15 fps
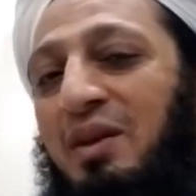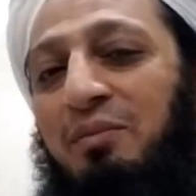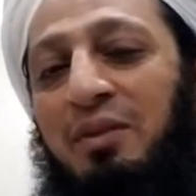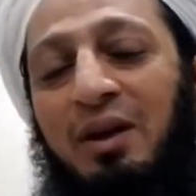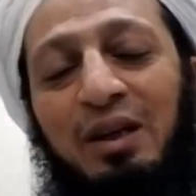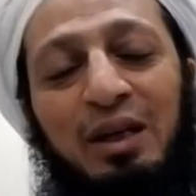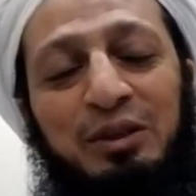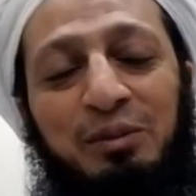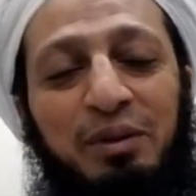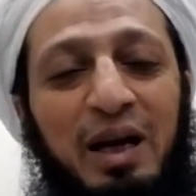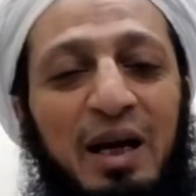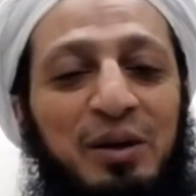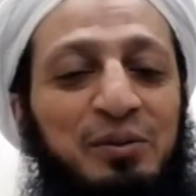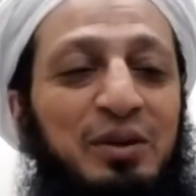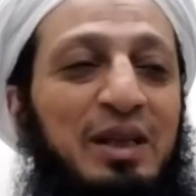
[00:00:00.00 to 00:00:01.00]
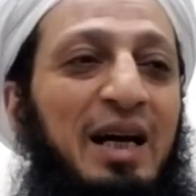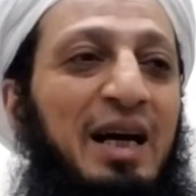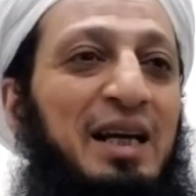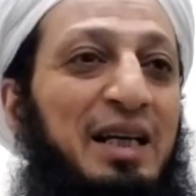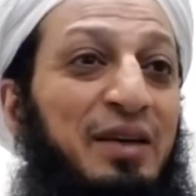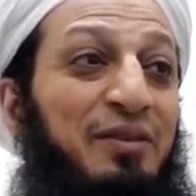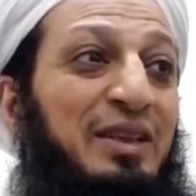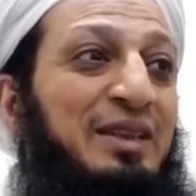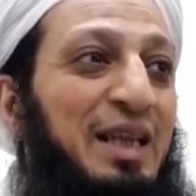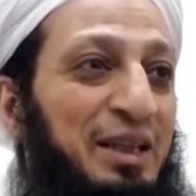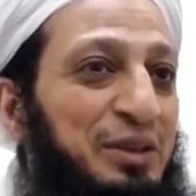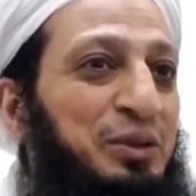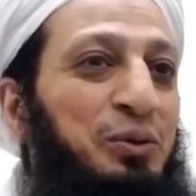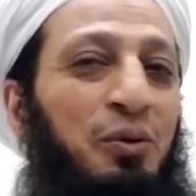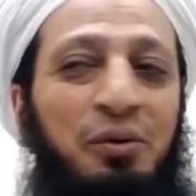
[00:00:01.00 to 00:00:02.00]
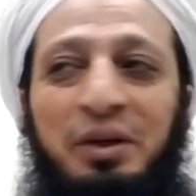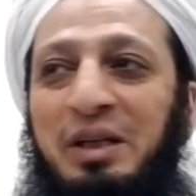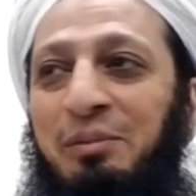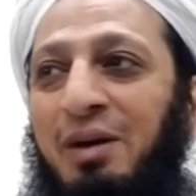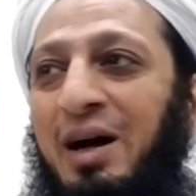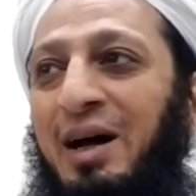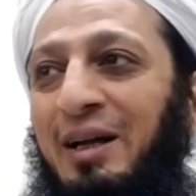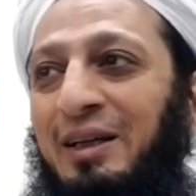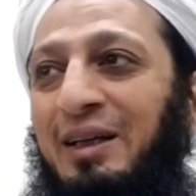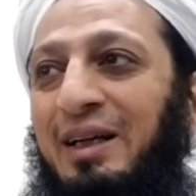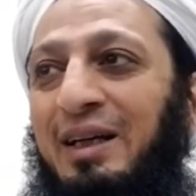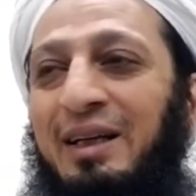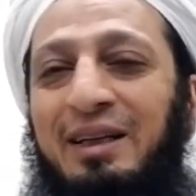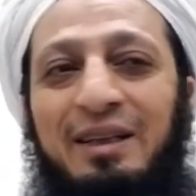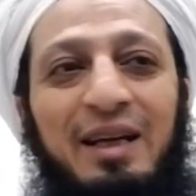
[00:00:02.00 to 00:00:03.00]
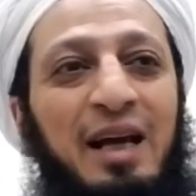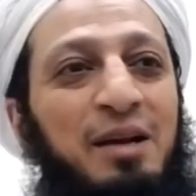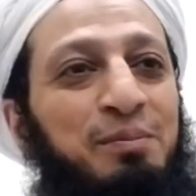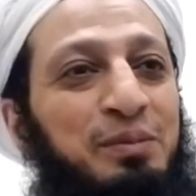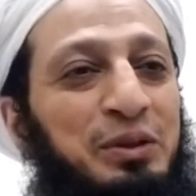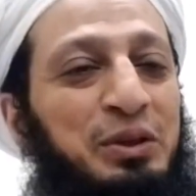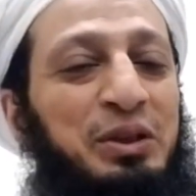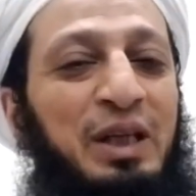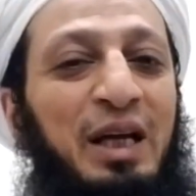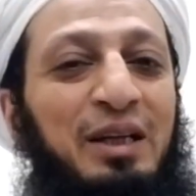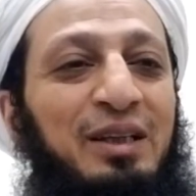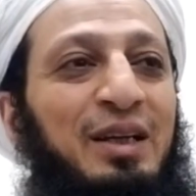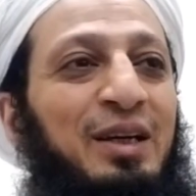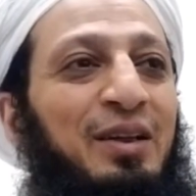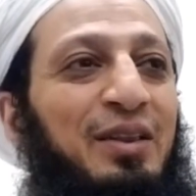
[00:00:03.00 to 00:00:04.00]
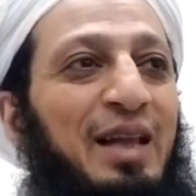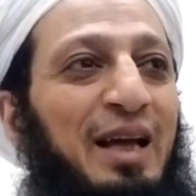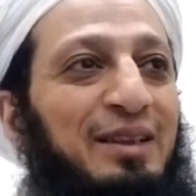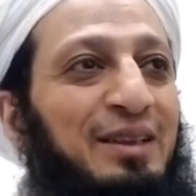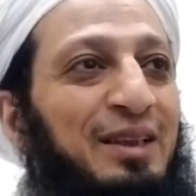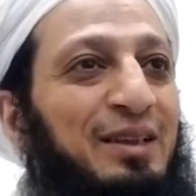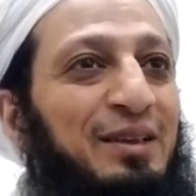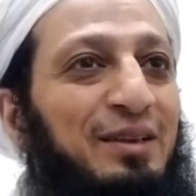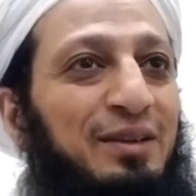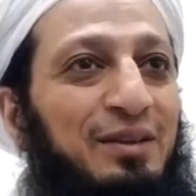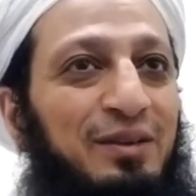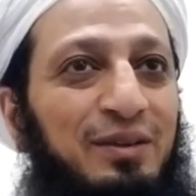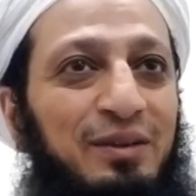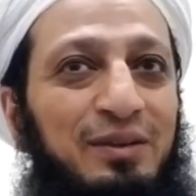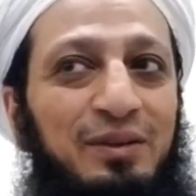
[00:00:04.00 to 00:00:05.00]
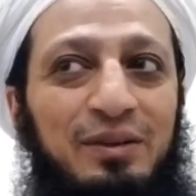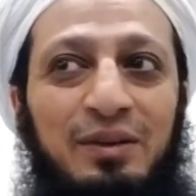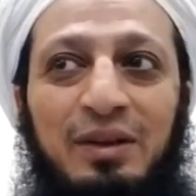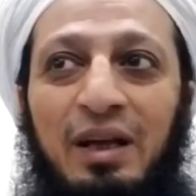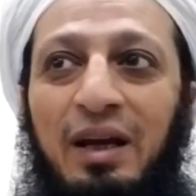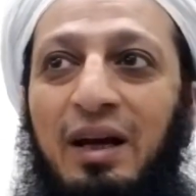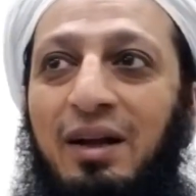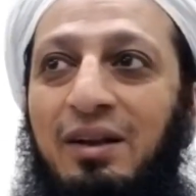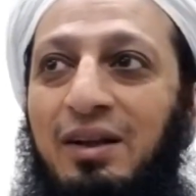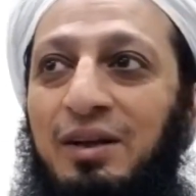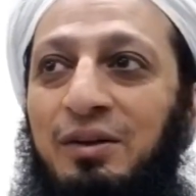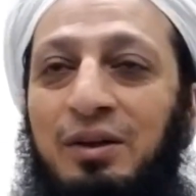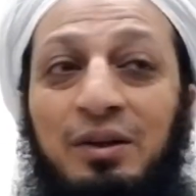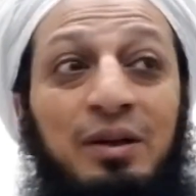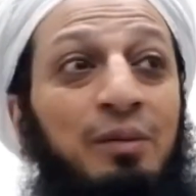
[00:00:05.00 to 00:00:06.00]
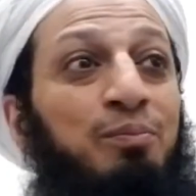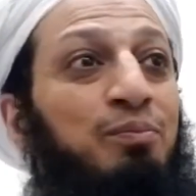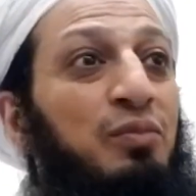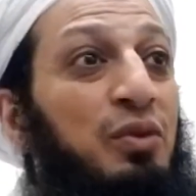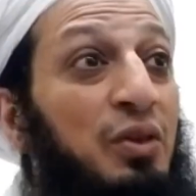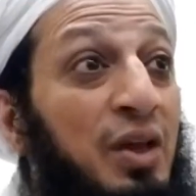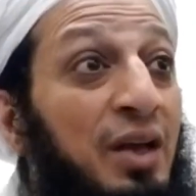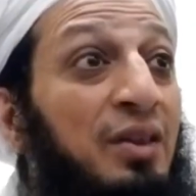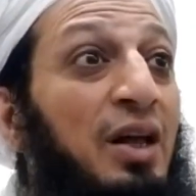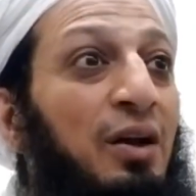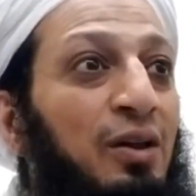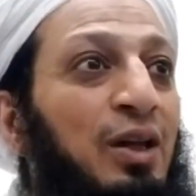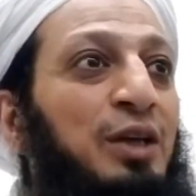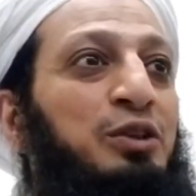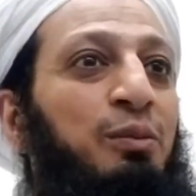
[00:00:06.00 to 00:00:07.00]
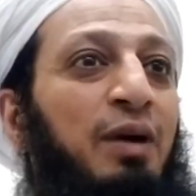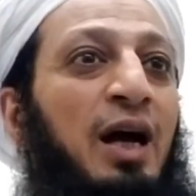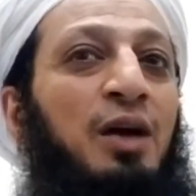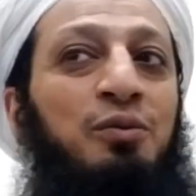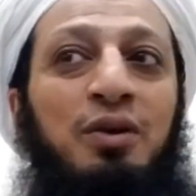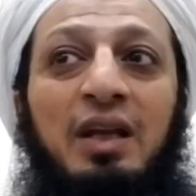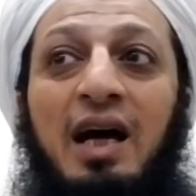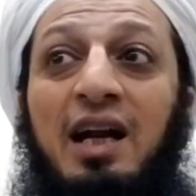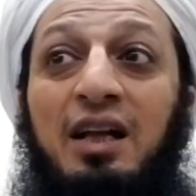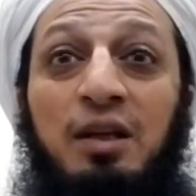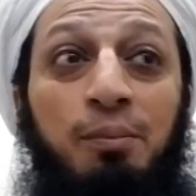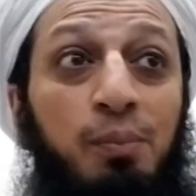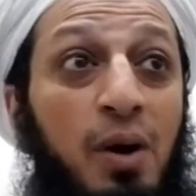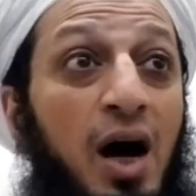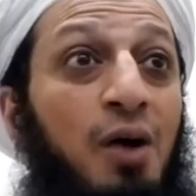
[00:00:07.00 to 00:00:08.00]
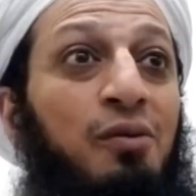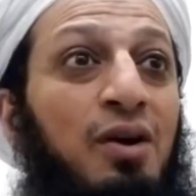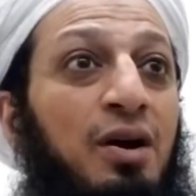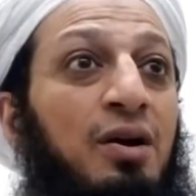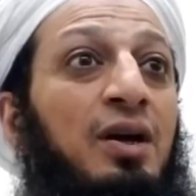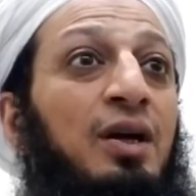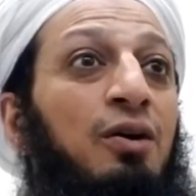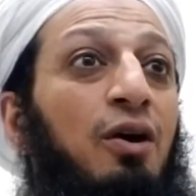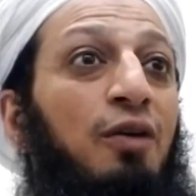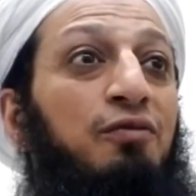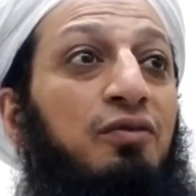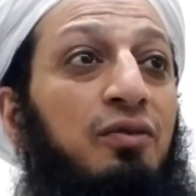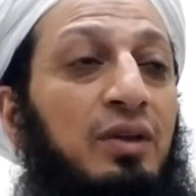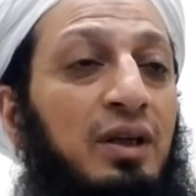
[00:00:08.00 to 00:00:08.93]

May Allah subhanahu wa ta'ala give us that strong iman and appreciate that the, Allah, uh, the thing that Allah subhanahu wa ta'ala, the power of,